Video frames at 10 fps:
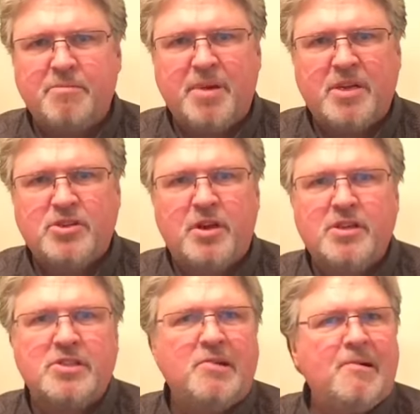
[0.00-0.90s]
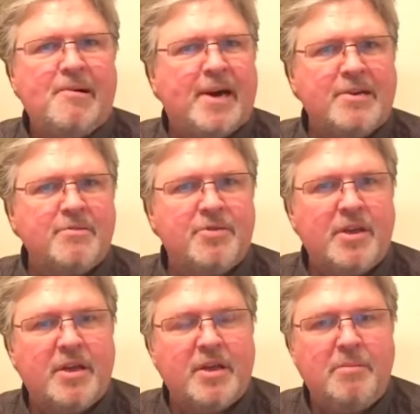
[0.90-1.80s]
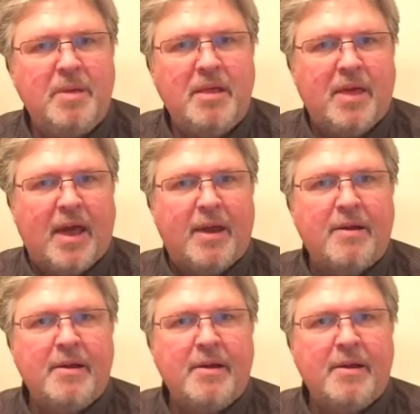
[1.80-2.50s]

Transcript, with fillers: big chunks, I don't think it can be that.